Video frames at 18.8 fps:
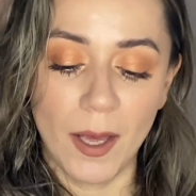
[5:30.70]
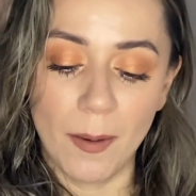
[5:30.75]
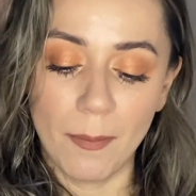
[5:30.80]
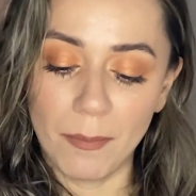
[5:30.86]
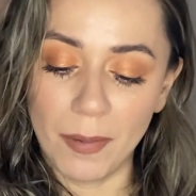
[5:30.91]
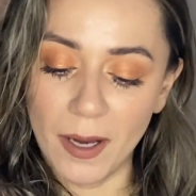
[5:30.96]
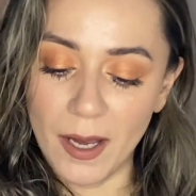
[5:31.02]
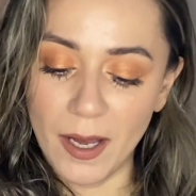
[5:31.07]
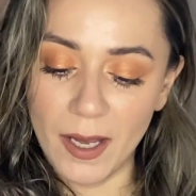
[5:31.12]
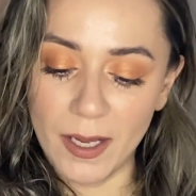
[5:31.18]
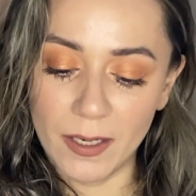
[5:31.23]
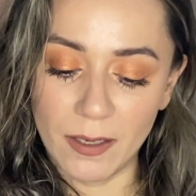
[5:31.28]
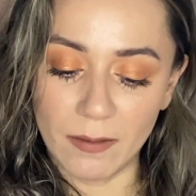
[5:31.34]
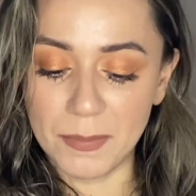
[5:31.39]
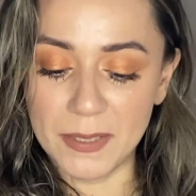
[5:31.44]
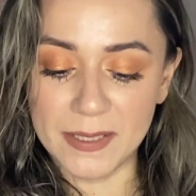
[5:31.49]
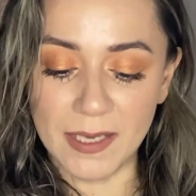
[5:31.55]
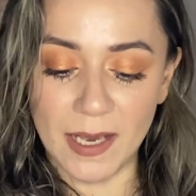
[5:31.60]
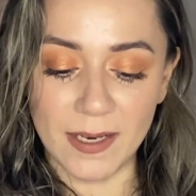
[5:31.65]
But
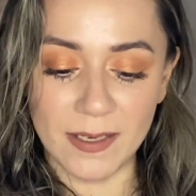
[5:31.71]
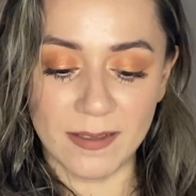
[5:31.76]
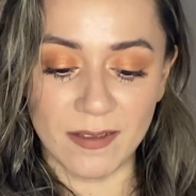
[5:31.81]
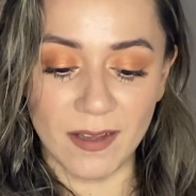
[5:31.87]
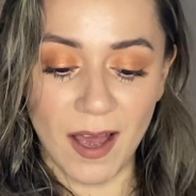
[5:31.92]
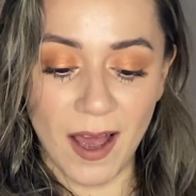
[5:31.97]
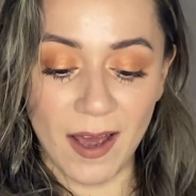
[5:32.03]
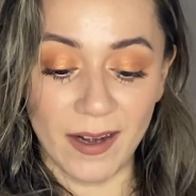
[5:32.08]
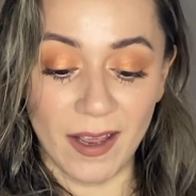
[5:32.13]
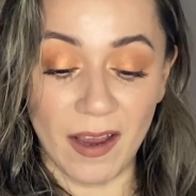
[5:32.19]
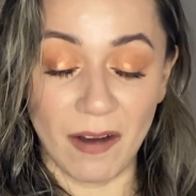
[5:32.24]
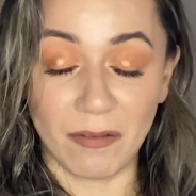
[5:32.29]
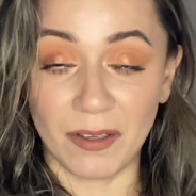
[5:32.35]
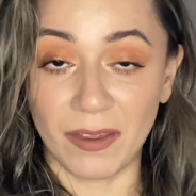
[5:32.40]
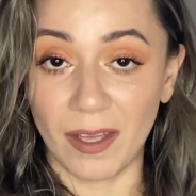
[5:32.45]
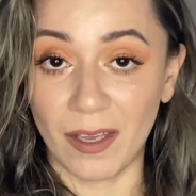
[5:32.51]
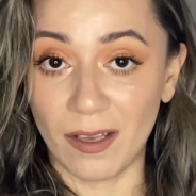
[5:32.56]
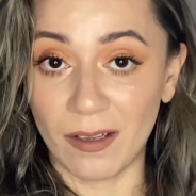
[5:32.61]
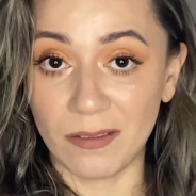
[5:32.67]
besides that,
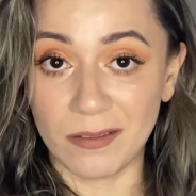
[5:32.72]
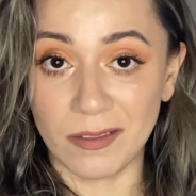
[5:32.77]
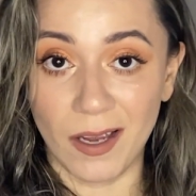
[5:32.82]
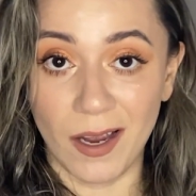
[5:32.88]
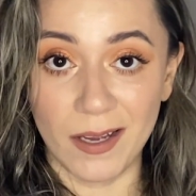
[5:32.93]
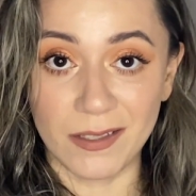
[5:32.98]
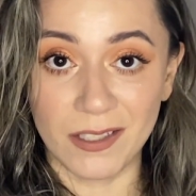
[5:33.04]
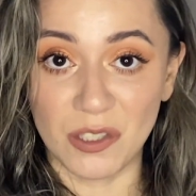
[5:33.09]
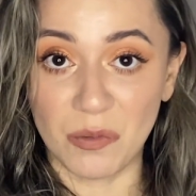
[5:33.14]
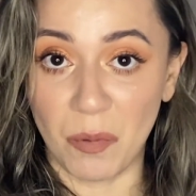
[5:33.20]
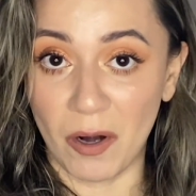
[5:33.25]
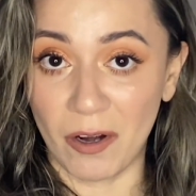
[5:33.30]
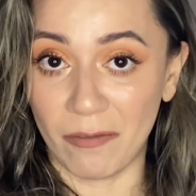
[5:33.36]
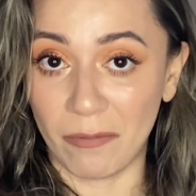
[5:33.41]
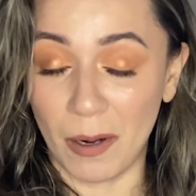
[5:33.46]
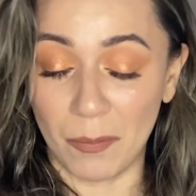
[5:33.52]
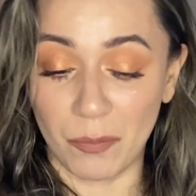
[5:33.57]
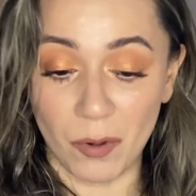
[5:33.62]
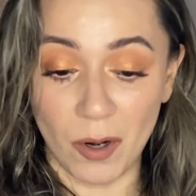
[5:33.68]
everything else, guys, is part of
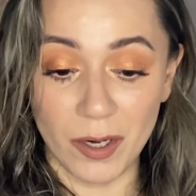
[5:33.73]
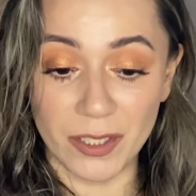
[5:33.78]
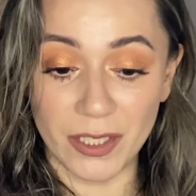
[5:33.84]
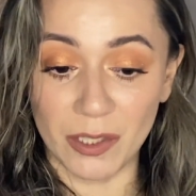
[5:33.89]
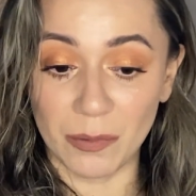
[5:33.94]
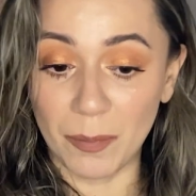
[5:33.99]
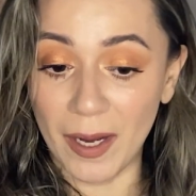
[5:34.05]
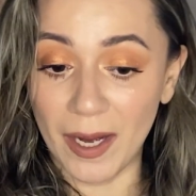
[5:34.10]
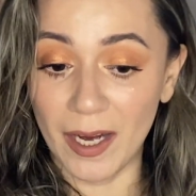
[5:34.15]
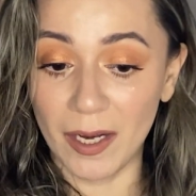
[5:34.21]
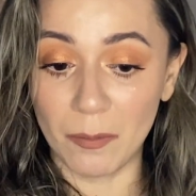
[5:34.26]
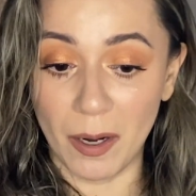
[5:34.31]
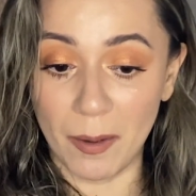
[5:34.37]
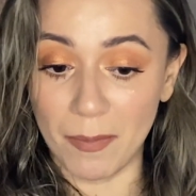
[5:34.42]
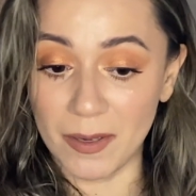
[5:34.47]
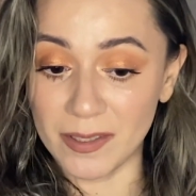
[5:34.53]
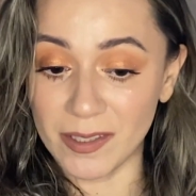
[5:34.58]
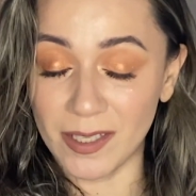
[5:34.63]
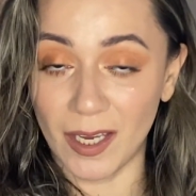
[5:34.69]
my project pan: my
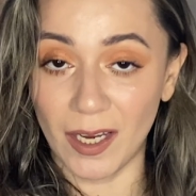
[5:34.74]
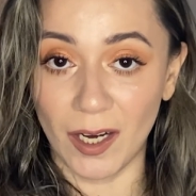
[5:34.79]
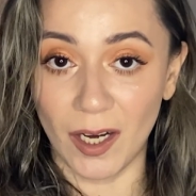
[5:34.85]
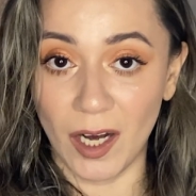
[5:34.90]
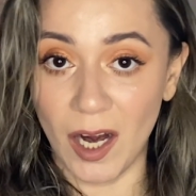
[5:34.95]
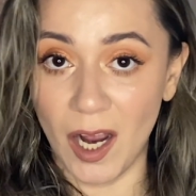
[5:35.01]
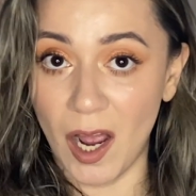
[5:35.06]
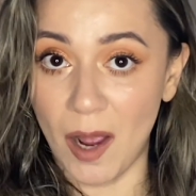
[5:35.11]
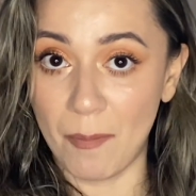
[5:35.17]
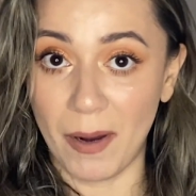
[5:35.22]
mascara,